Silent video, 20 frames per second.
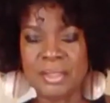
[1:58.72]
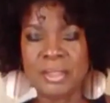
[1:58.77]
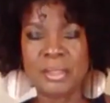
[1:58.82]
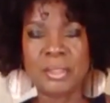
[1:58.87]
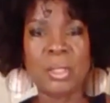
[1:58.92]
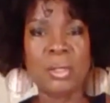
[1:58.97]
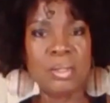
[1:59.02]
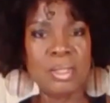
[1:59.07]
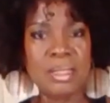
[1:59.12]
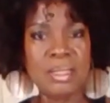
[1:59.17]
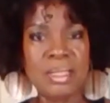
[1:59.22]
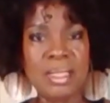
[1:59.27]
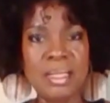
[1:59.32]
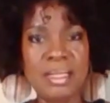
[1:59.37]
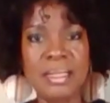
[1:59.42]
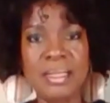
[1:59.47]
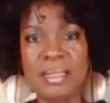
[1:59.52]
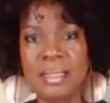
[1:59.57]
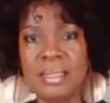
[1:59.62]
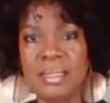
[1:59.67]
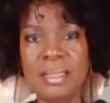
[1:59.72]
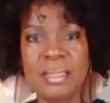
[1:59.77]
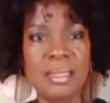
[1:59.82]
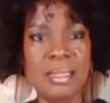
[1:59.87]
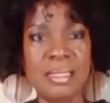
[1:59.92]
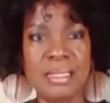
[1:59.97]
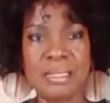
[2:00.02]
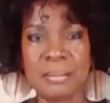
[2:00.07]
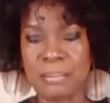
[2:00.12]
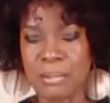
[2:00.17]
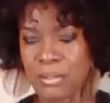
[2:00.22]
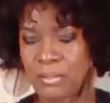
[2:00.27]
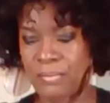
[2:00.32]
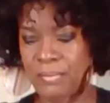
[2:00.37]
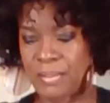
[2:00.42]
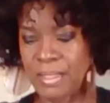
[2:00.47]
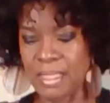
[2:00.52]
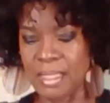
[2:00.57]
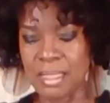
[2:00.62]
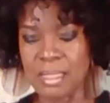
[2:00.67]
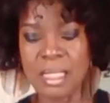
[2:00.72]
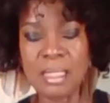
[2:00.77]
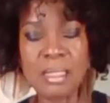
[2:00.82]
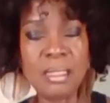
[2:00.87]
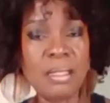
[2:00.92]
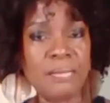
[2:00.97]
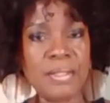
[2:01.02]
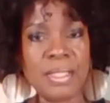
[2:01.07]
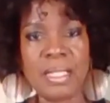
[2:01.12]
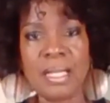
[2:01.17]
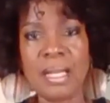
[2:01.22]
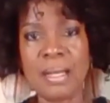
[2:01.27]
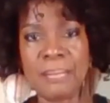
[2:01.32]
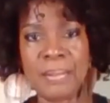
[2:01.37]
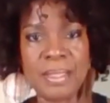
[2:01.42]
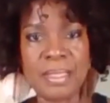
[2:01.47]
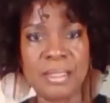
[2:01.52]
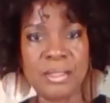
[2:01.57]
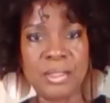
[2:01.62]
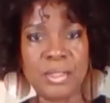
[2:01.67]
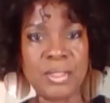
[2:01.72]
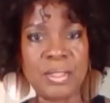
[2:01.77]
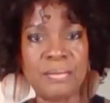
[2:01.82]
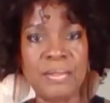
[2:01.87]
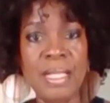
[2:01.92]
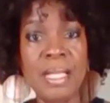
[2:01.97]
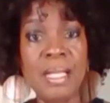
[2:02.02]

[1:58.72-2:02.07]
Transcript: coconutty, this is perfect. And I love the combination of